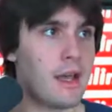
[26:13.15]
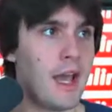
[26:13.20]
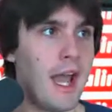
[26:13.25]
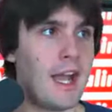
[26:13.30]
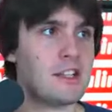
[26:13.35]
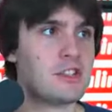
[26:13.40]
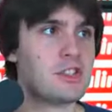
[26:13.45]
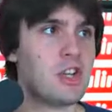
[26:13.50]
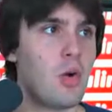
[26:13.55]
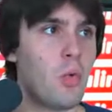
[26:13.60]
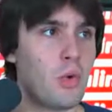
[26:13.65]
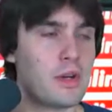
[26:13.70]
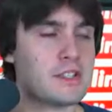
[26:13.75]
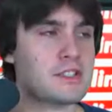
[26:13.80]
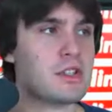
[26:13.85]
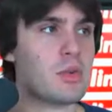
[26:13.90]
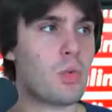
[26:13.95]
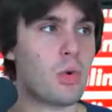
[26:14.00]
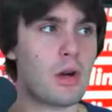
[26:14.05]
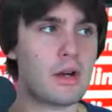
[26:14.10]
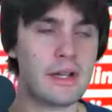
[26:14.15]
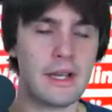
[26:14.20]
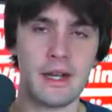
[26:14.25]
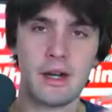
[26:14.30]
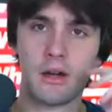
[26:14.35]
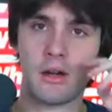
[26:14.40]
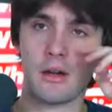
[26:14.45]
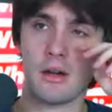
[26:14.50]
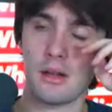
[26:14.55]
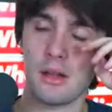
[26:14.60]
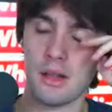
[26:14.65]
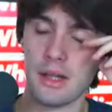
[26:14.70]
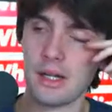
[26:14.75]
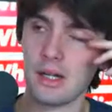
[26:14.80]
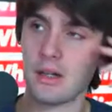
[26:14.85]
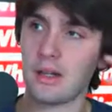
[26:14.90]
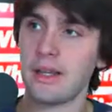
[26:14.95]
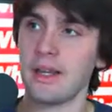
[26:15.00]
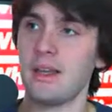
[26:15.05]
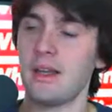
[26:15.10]
And so what's the work here?
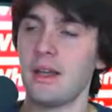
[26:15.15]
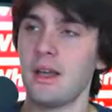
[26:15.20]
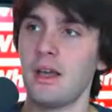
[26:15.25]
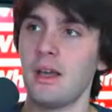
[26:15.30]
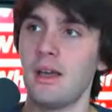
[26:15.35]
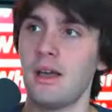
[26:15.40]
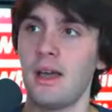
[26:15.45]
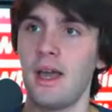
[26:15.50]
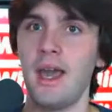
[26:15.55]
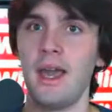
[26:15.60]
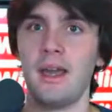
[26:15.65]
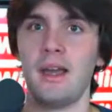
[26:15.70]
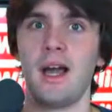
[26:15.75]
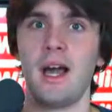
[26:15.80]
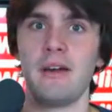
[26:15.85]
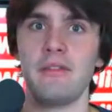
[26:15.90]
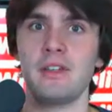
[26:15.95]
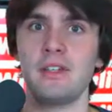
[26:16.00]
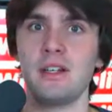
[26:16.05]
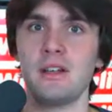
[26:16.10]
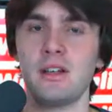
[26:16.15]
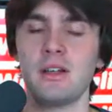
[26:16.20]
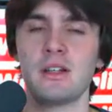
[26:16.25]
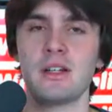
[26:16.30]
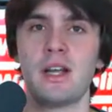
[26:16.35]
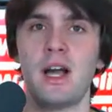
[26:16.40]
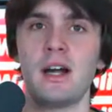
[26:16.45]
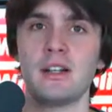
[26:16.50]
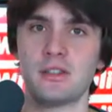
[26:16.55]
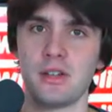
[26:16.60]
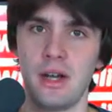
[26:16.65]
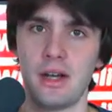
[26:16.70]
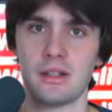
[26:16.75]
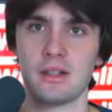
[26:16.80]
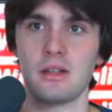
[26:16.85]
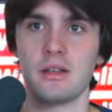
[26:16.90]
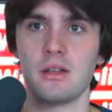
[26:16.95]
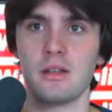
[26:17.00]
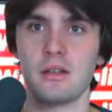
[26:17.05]
Literally, hey, I have a deal under contract.